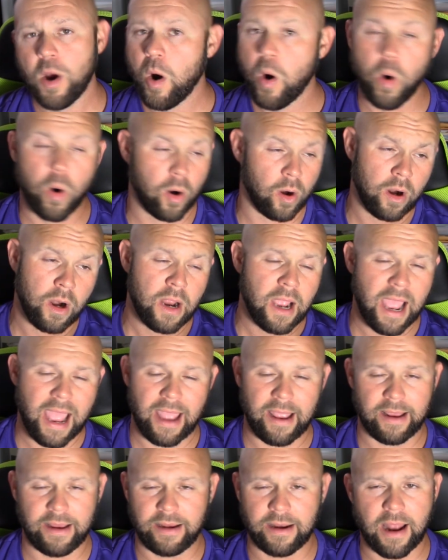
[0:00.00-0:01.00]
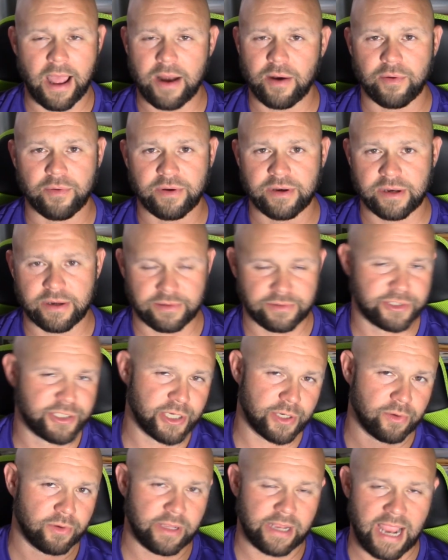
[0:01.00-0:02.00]
or you know, I don't
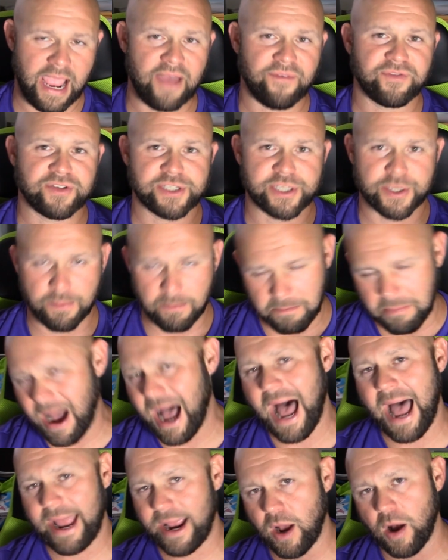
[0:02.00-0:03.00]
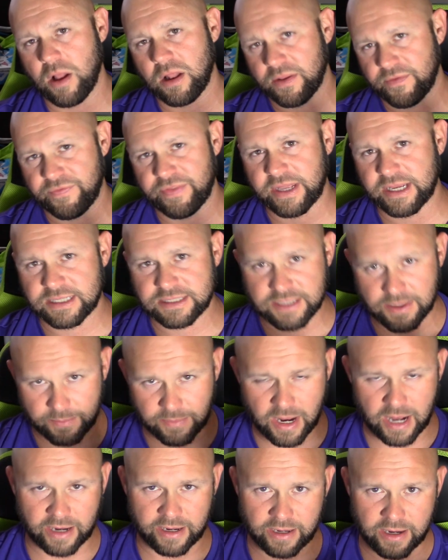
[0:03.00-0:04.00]
generally have to buy all of this. I'm
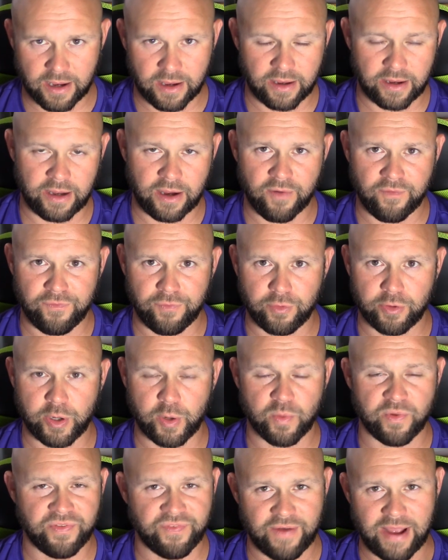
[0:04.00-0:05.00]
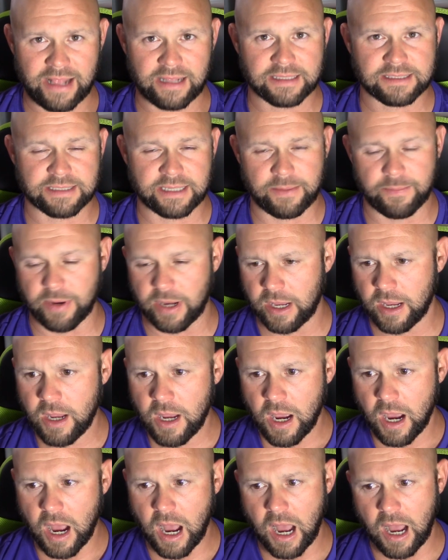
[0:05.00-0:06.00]
not gonna, you know, fool you with fallacy, but
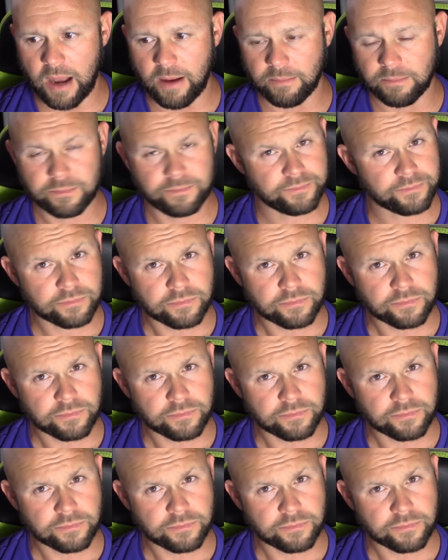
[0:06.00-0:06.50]
I